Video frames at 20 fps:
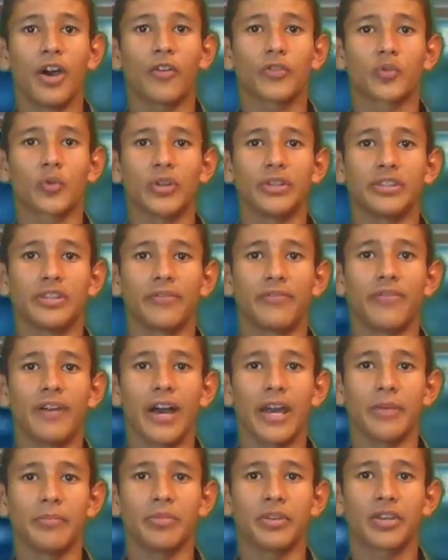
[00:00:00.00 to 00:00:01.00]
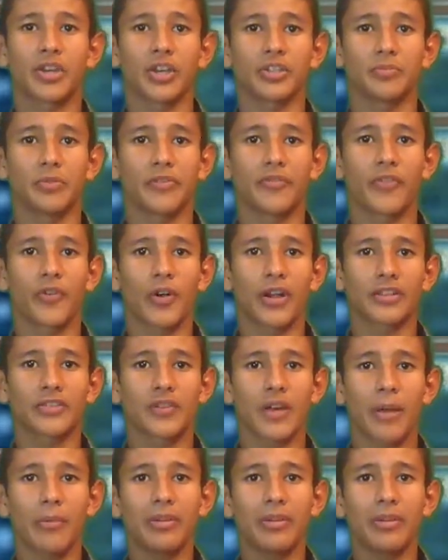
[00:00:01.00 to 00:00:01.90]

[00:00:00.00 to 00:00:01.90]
of 25 because before